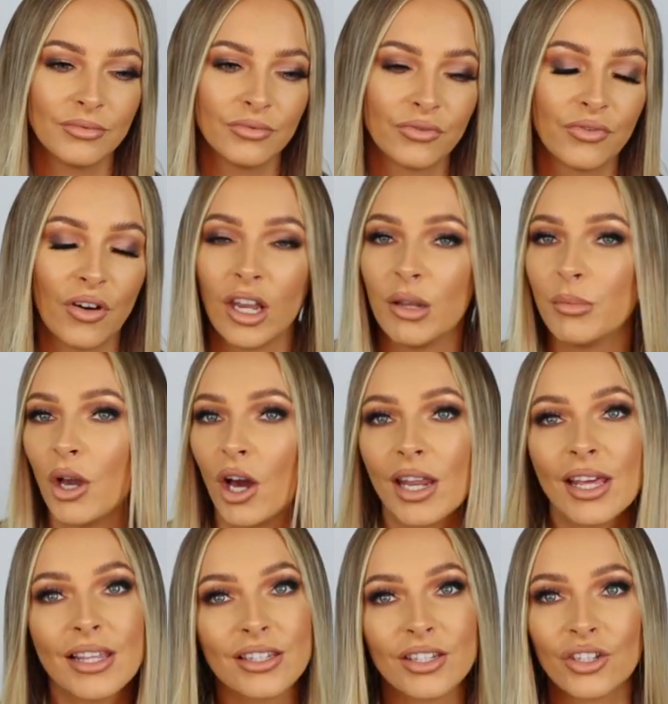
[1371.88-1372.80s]
follow me
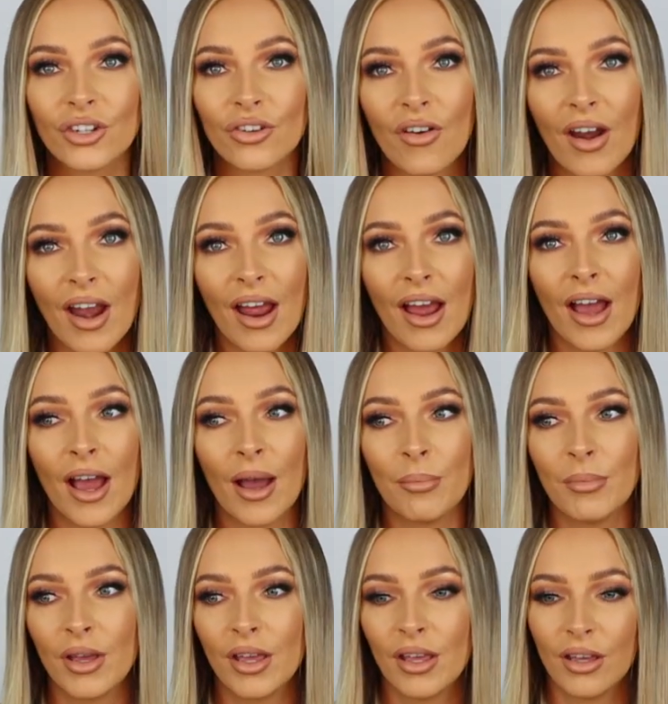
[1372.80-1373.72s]
on
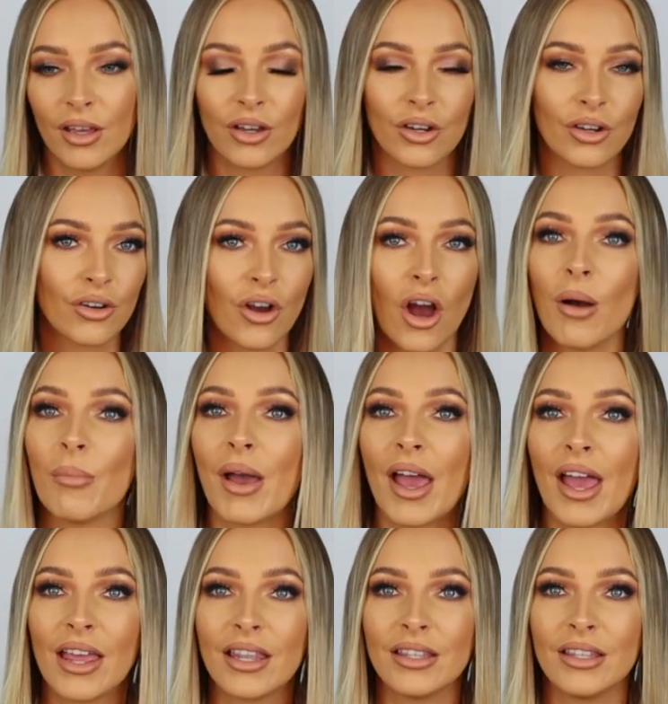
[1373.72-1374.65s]
Instagram,
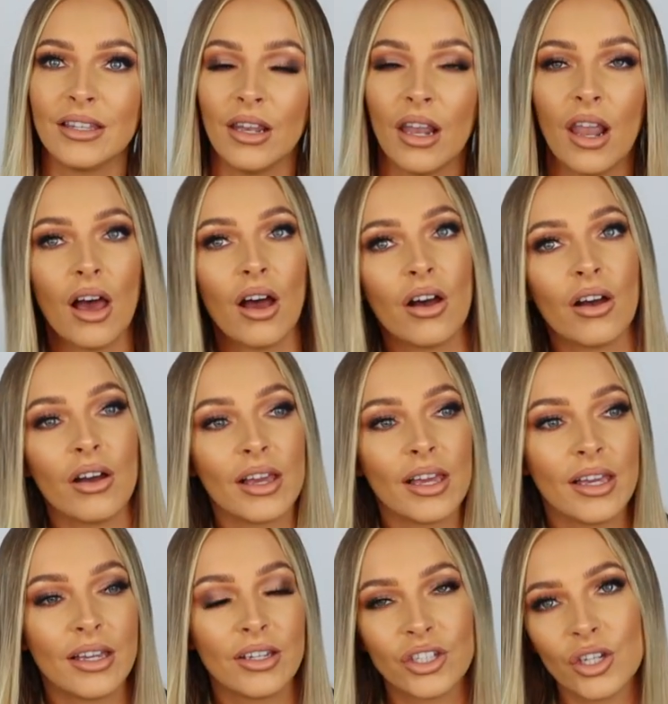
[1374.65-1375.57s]
comment,
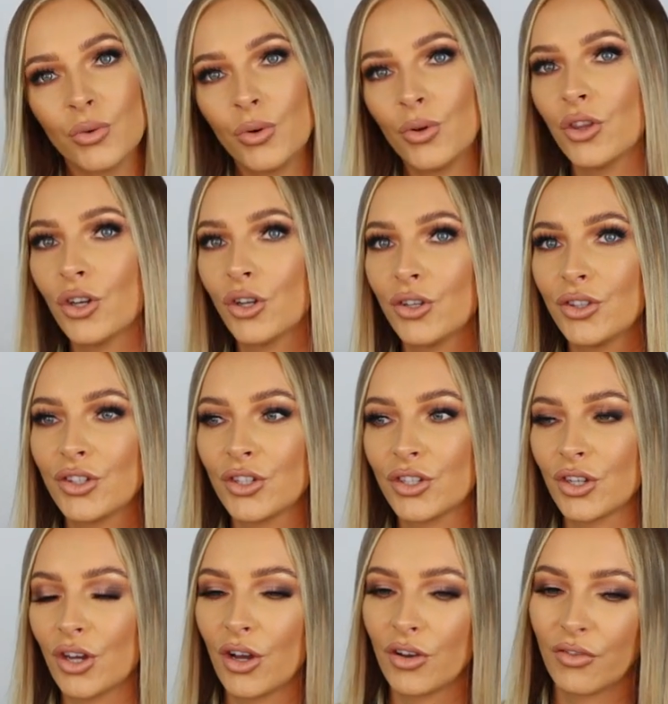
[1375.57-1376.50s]
like, do all the good
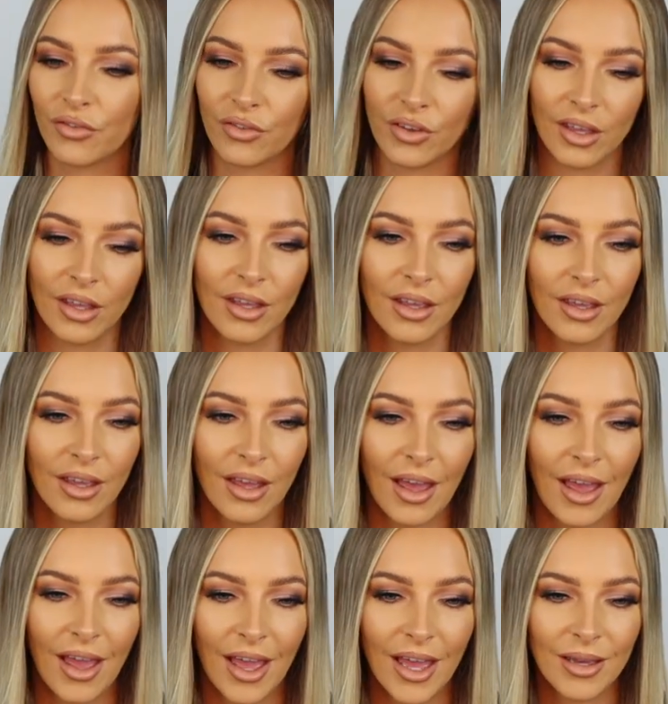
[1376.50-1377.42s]
stuff.
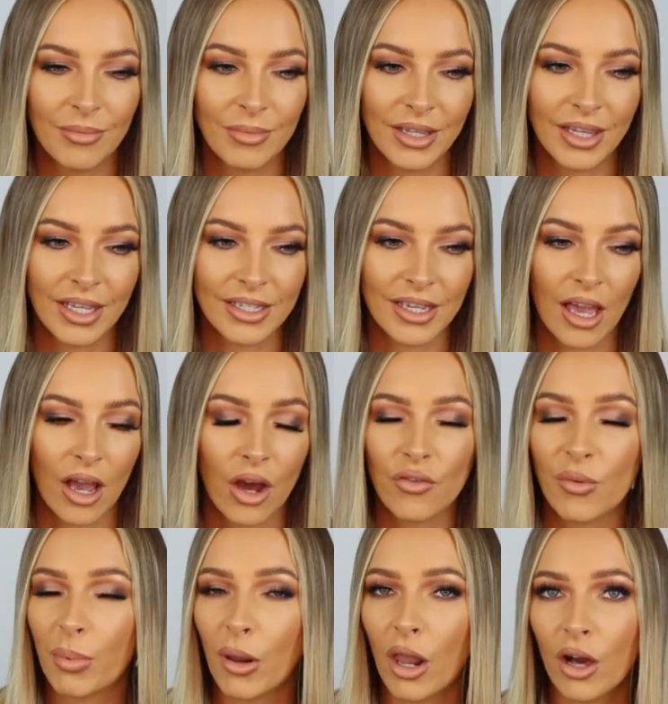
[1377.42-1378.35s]
And then yeah, I'll
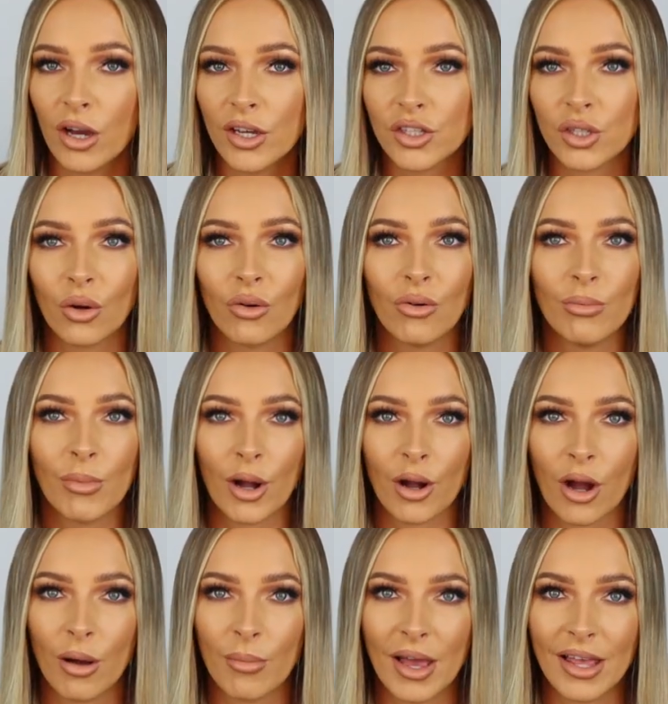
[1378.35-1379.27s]
reply to all my
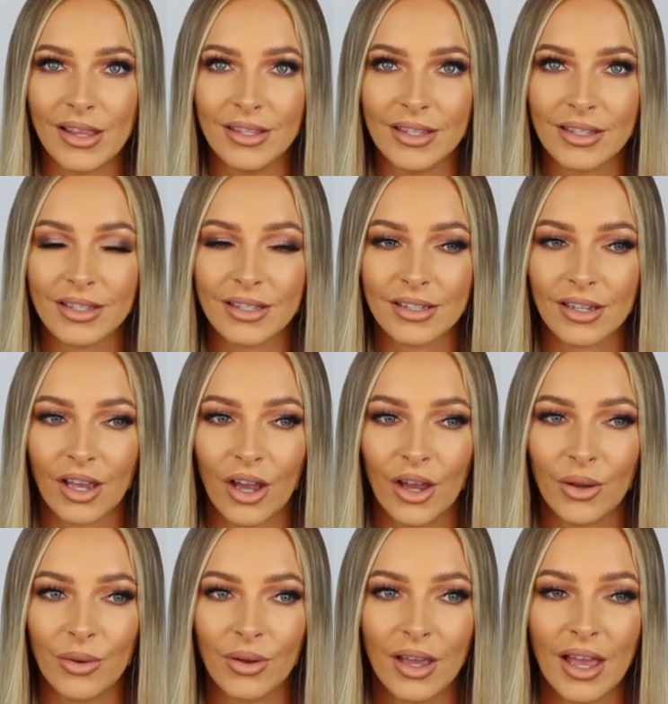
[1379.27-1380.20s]
comments,
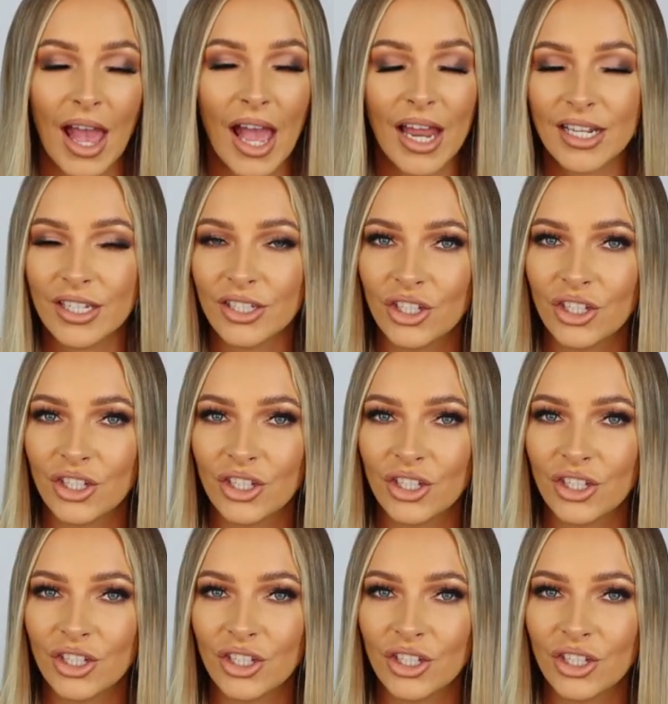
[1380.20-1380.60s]
so any